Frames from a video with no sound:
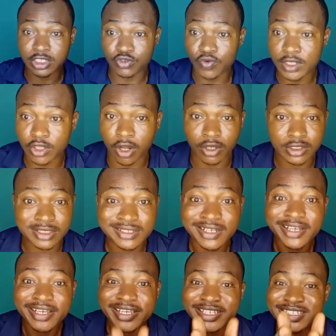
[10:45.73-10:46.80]
is with us.
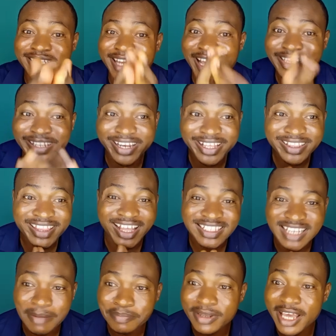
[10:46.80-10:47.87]
It's lately
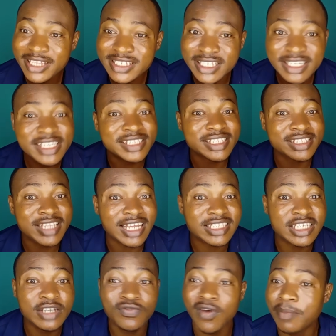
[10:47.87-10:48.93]
that I'm getting it that
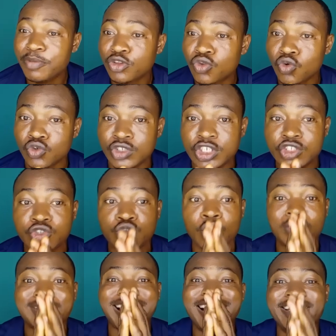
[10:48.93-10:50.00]
Igwe Butuza is
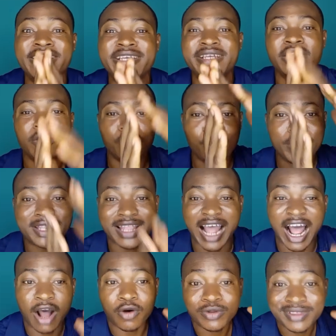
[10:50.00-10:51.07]
totally
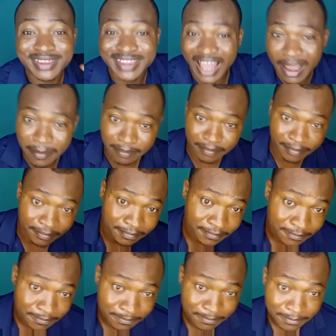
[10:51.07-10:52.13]
without them.
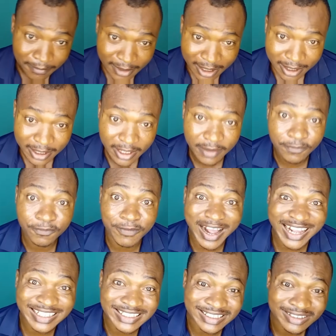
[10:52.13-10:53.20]
In
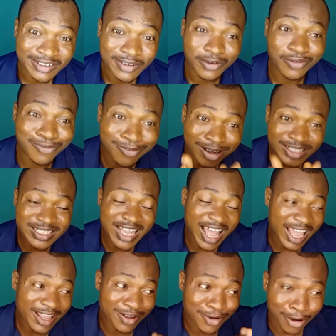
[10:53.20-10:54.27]
fact, what
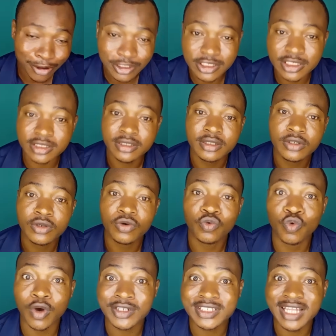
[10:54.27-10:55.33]
I got
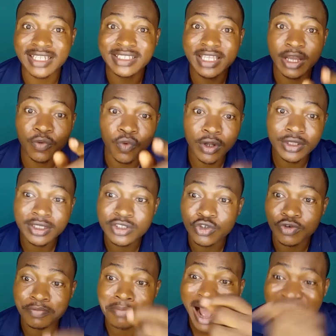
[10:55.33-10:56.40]
was that they want
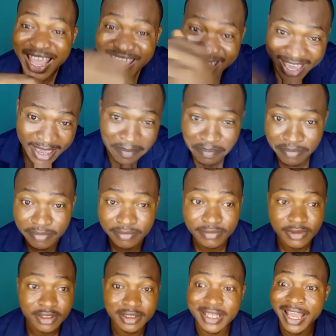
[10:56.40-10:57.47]
to buy him.
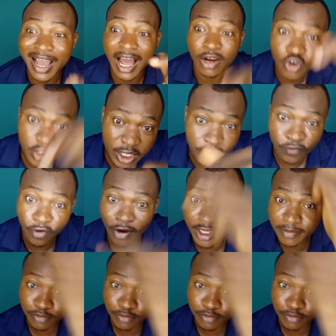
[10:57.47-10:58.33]
They are looking for